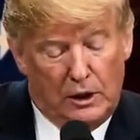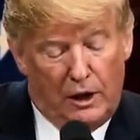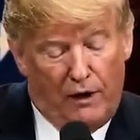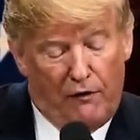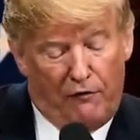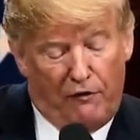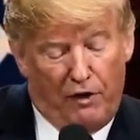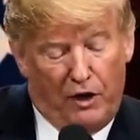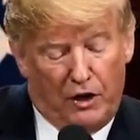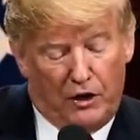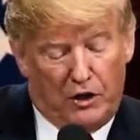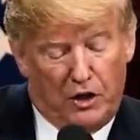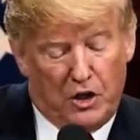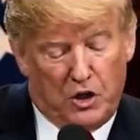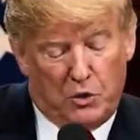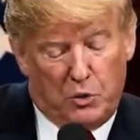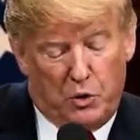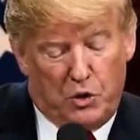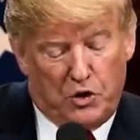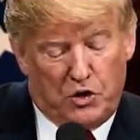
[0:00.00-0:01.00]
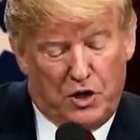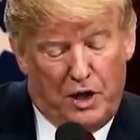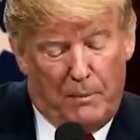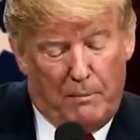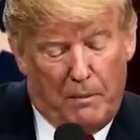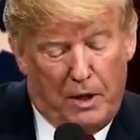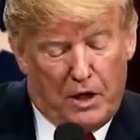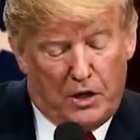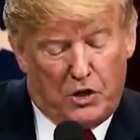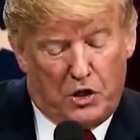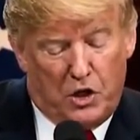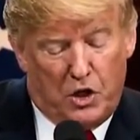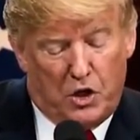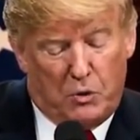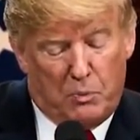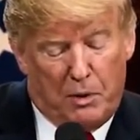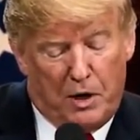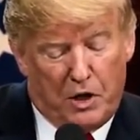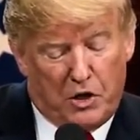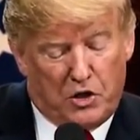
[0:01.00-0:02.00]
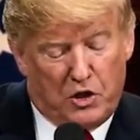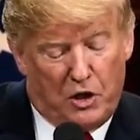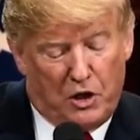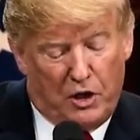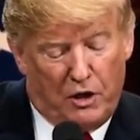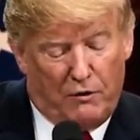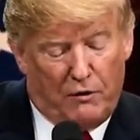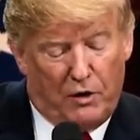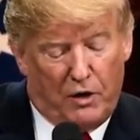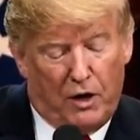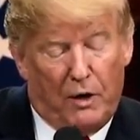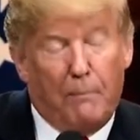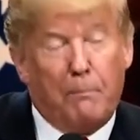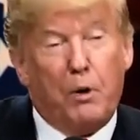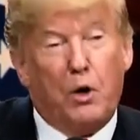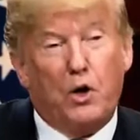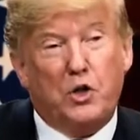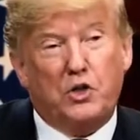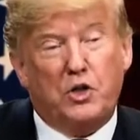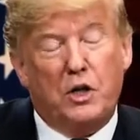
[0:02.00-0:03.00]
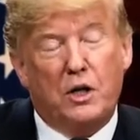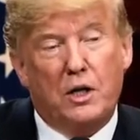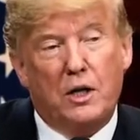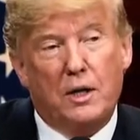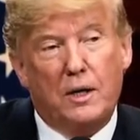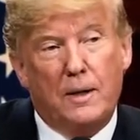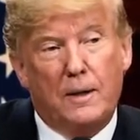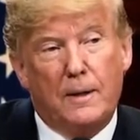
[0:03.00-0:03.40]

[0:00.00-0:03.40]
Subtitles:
I felt this was a message best delivered in person,